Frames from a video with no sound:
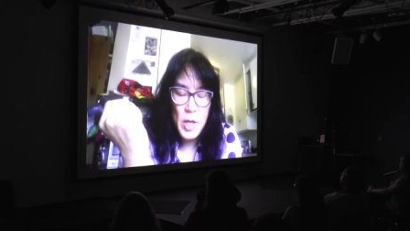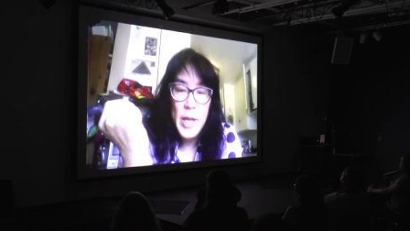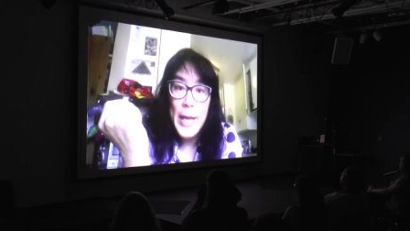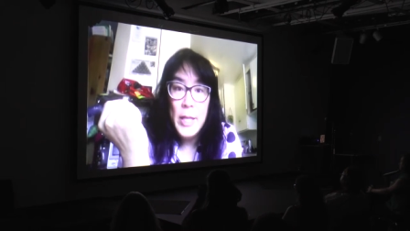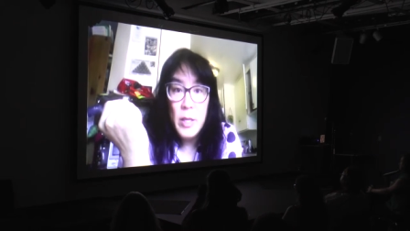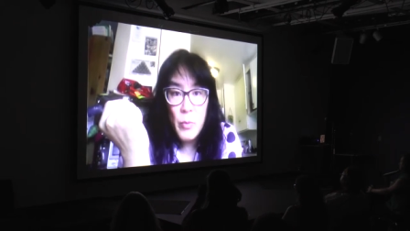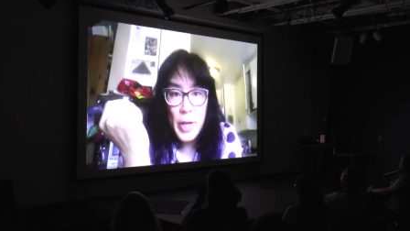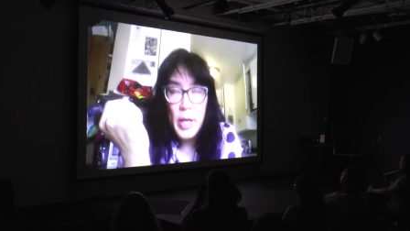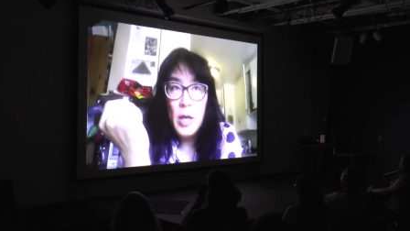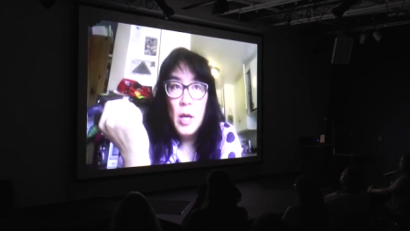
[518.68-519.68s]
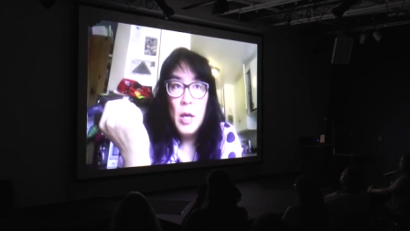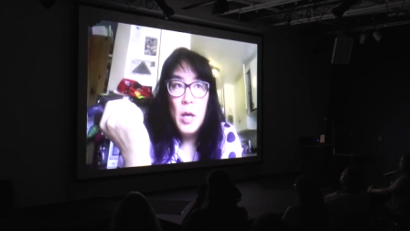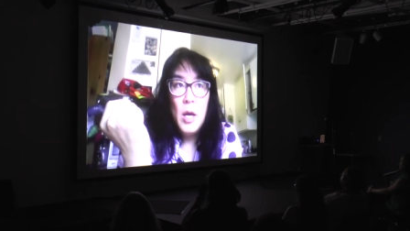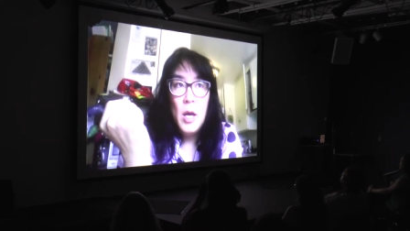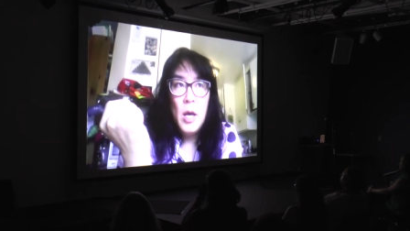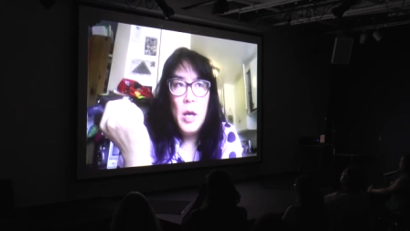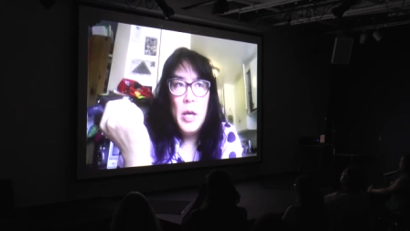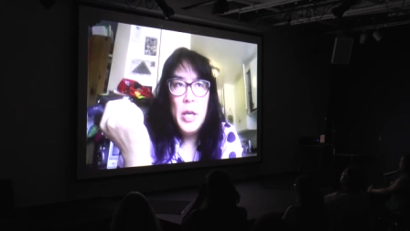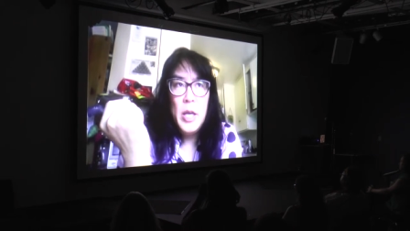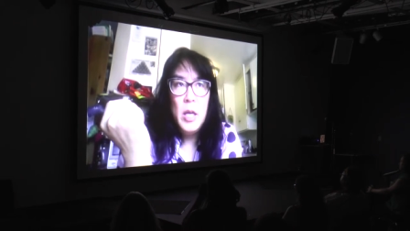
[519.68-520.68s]
anyway,
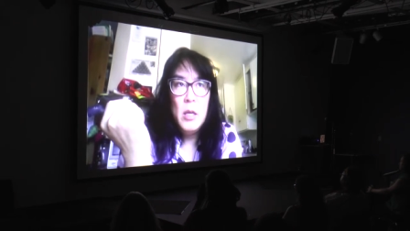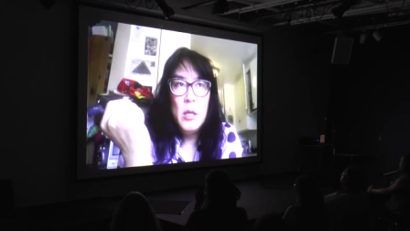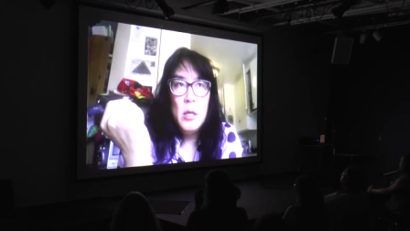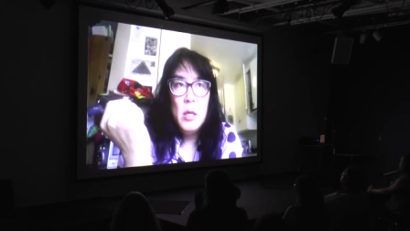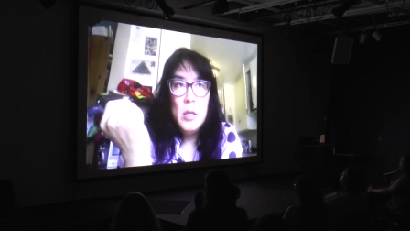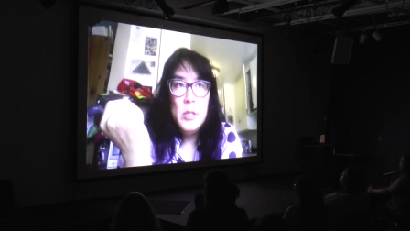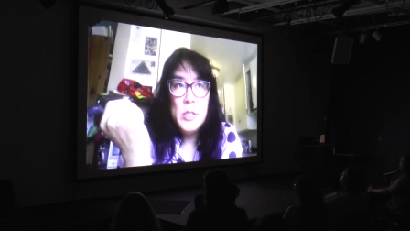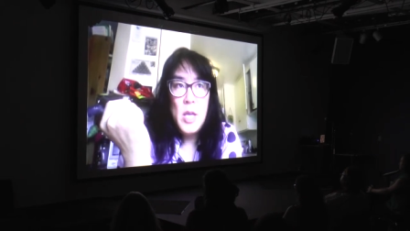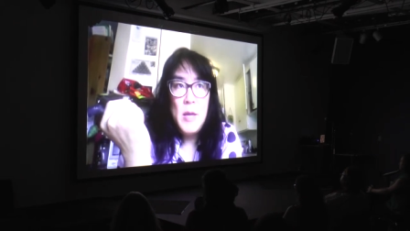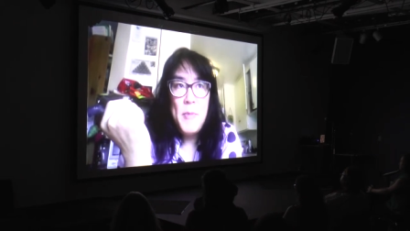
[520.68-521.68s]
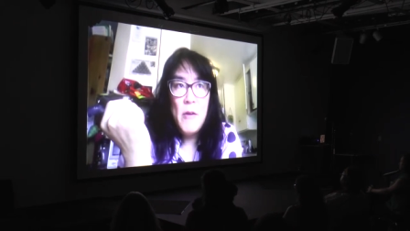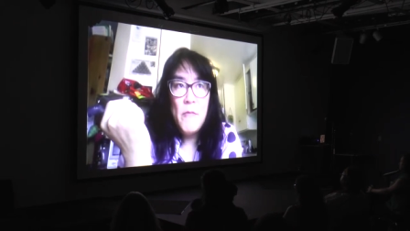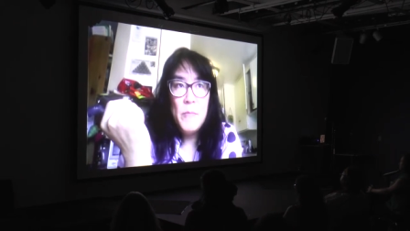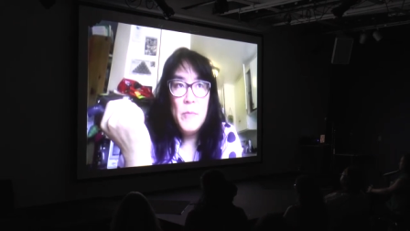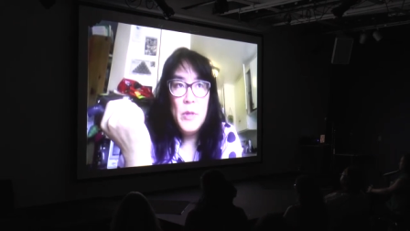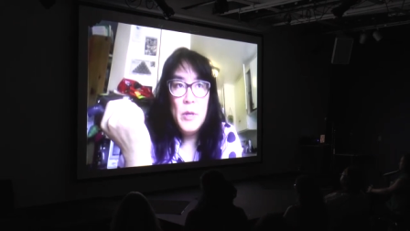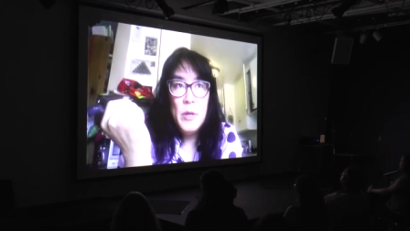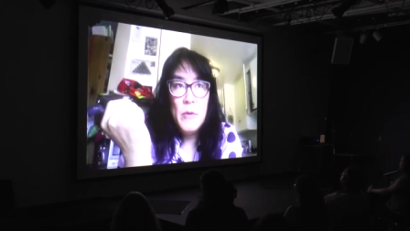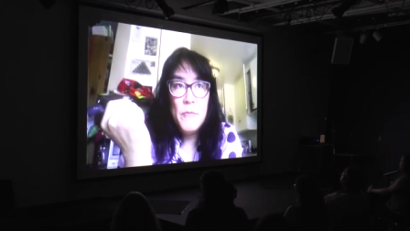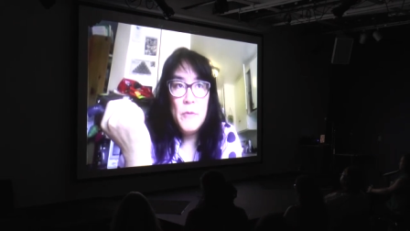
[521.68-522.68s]
I just came back from
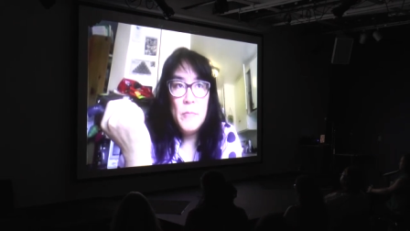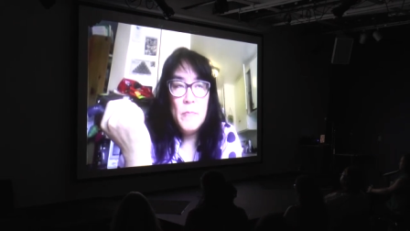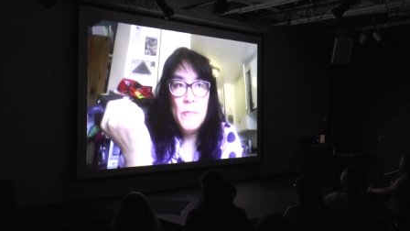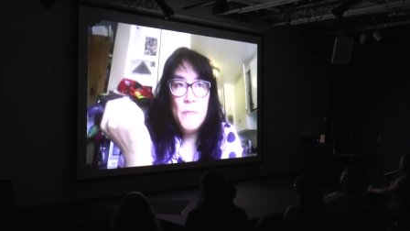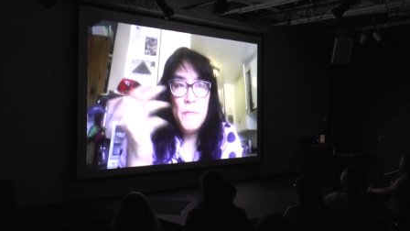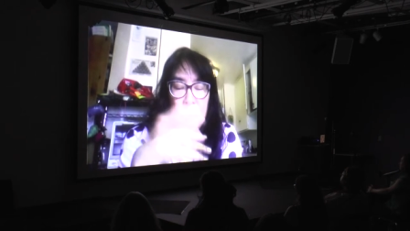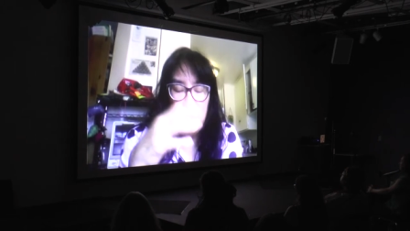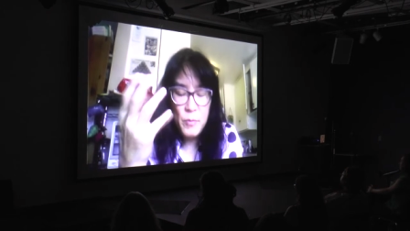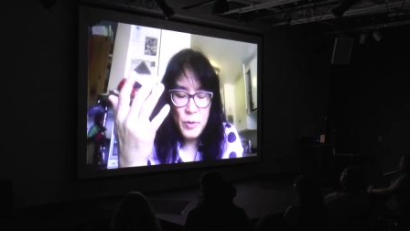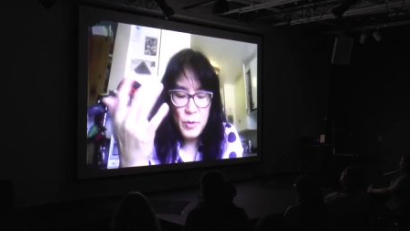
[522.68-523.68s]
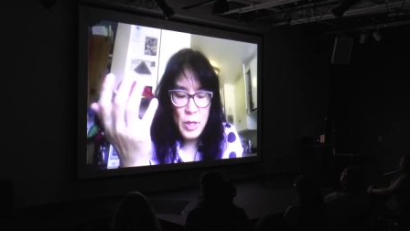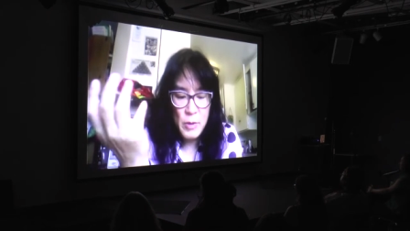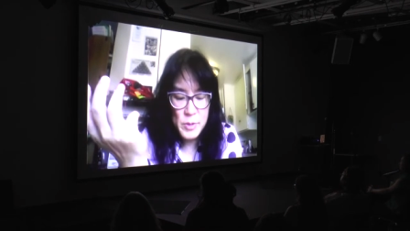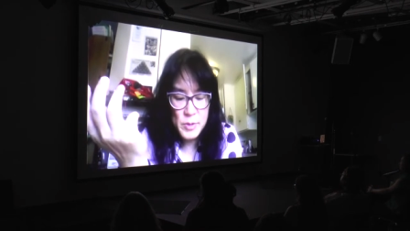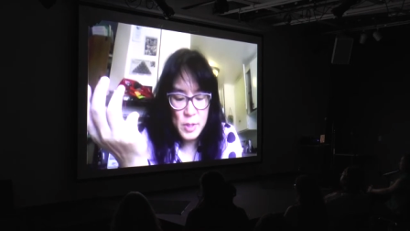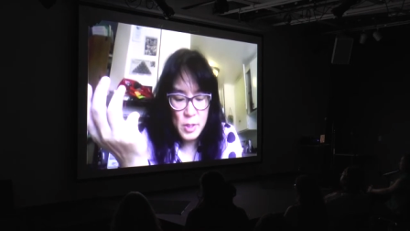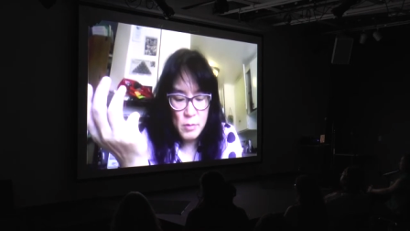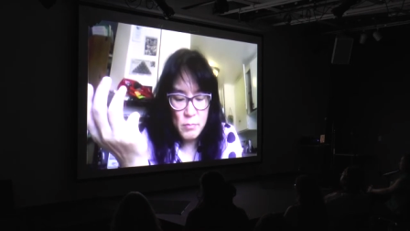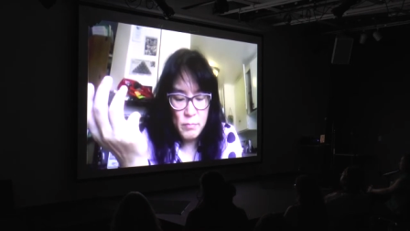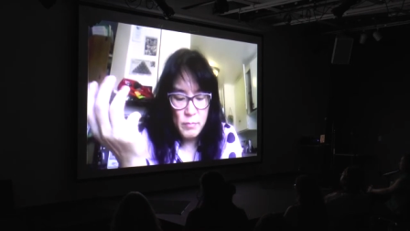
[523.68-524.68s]
the from from the road. I was
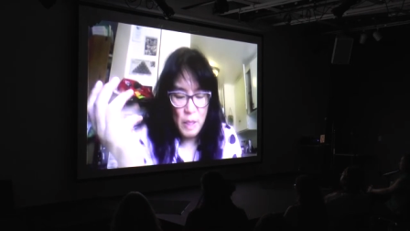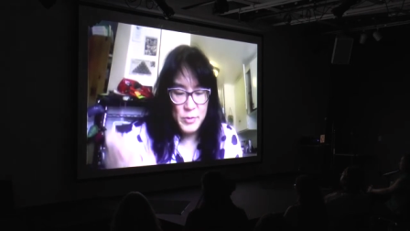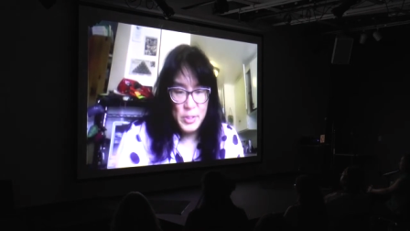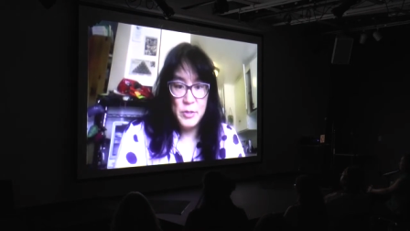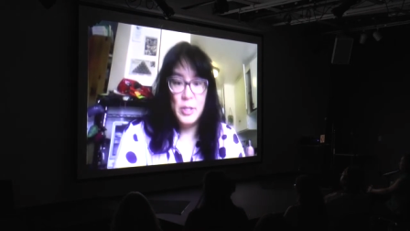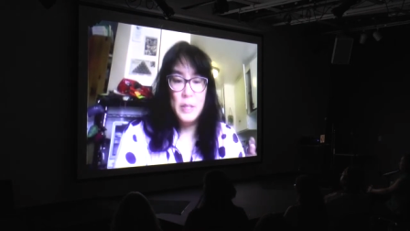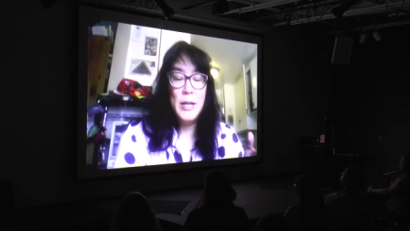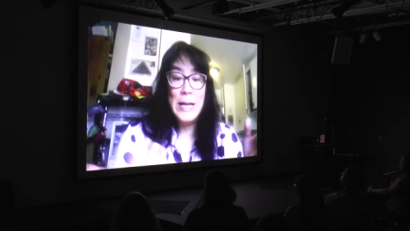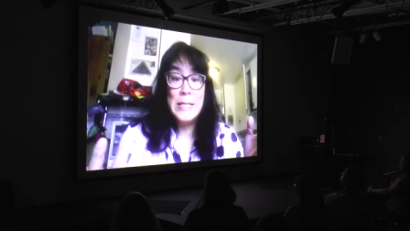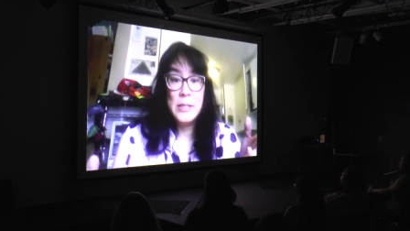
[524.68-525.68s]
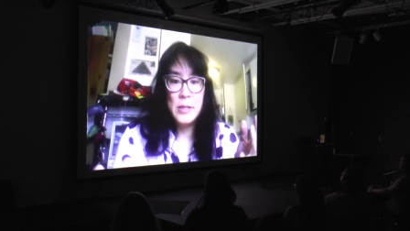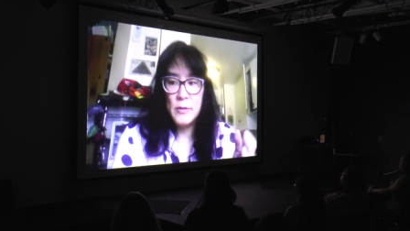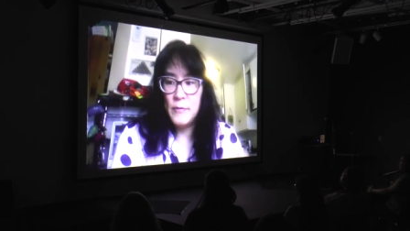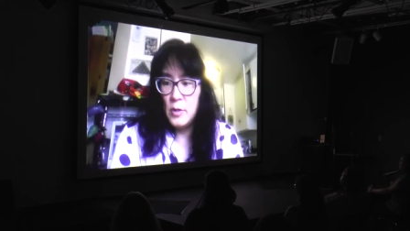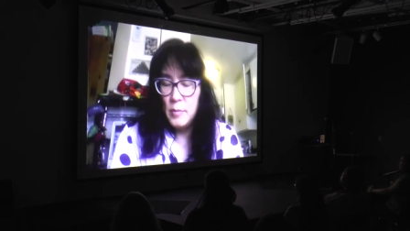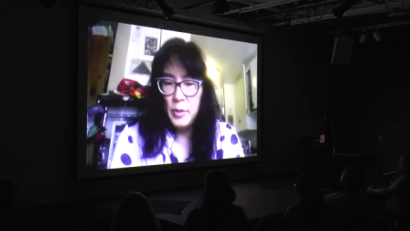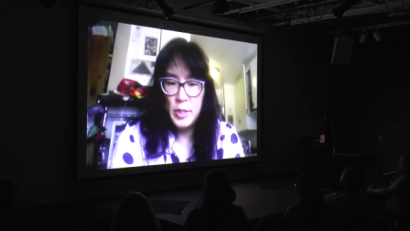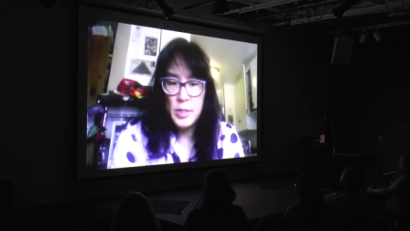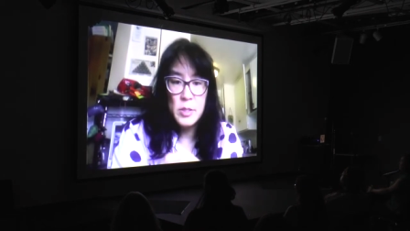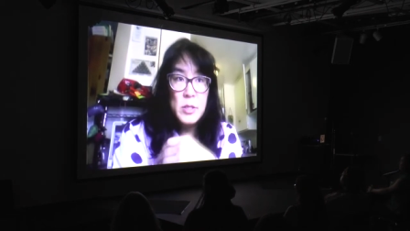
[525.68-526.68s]
uh, I was actually in Iceland of all
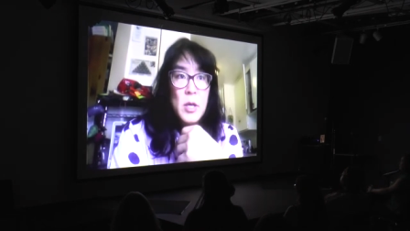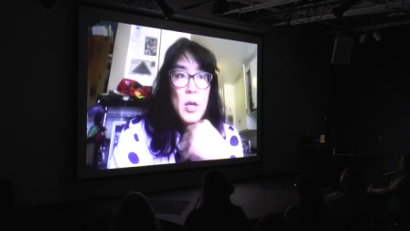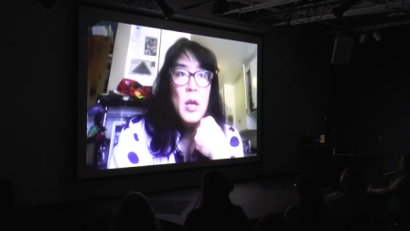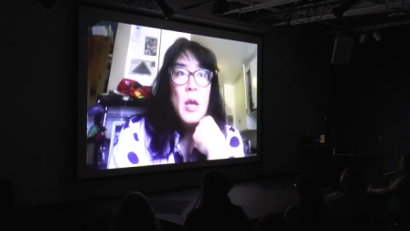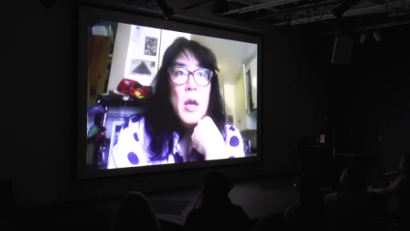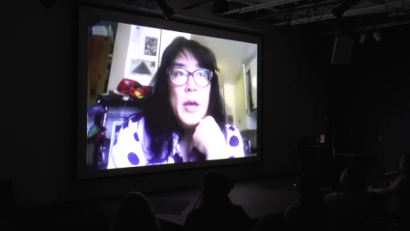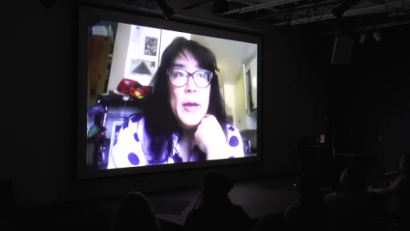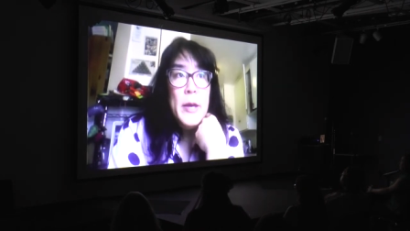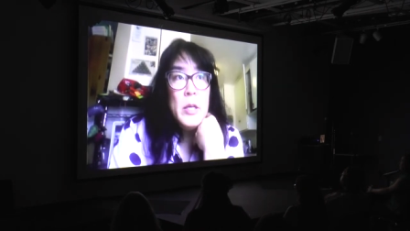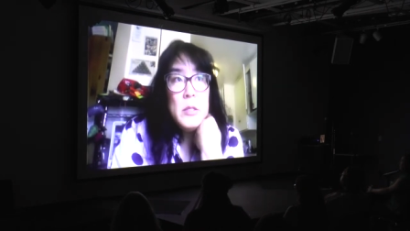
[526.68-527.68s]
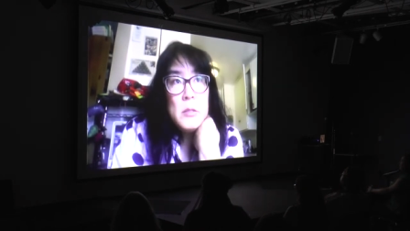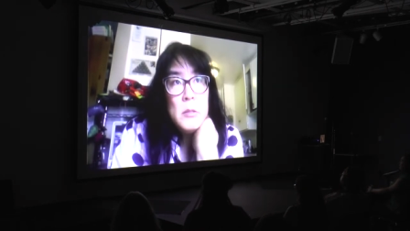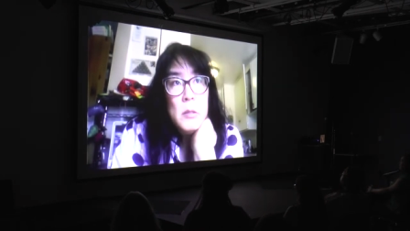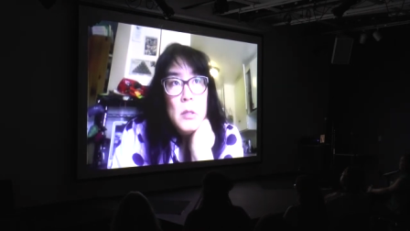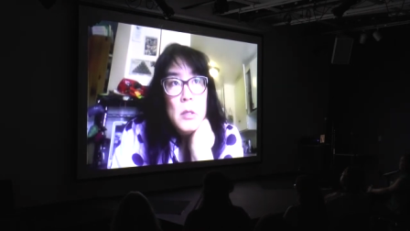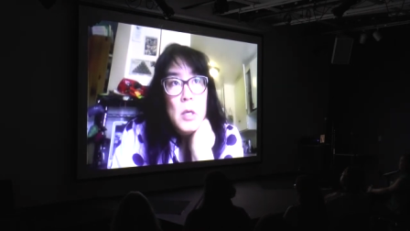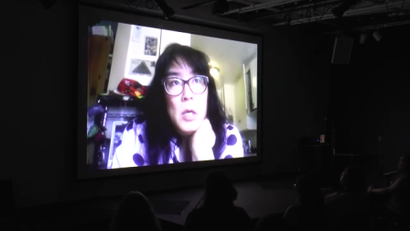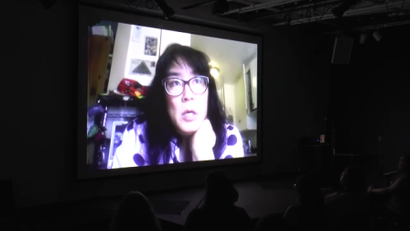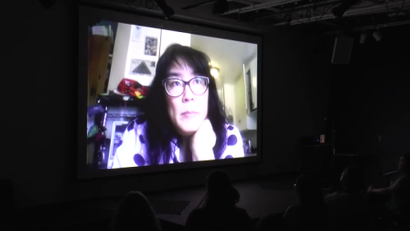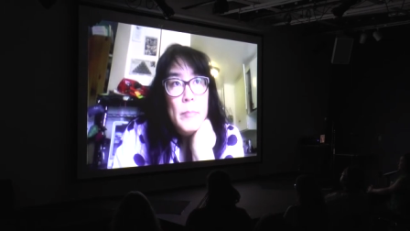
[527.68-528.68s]
places, and
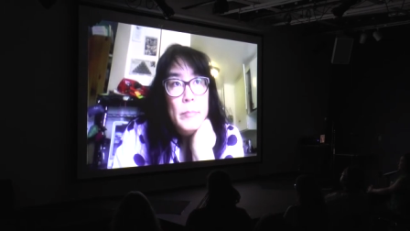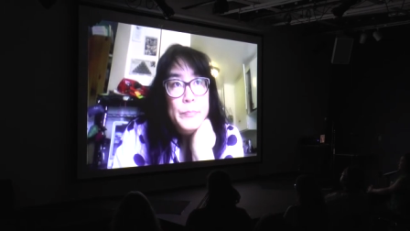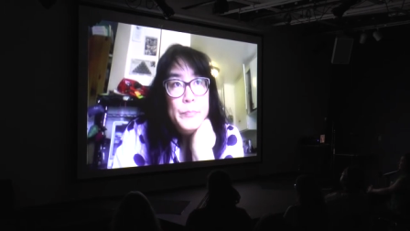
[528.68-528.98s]
um,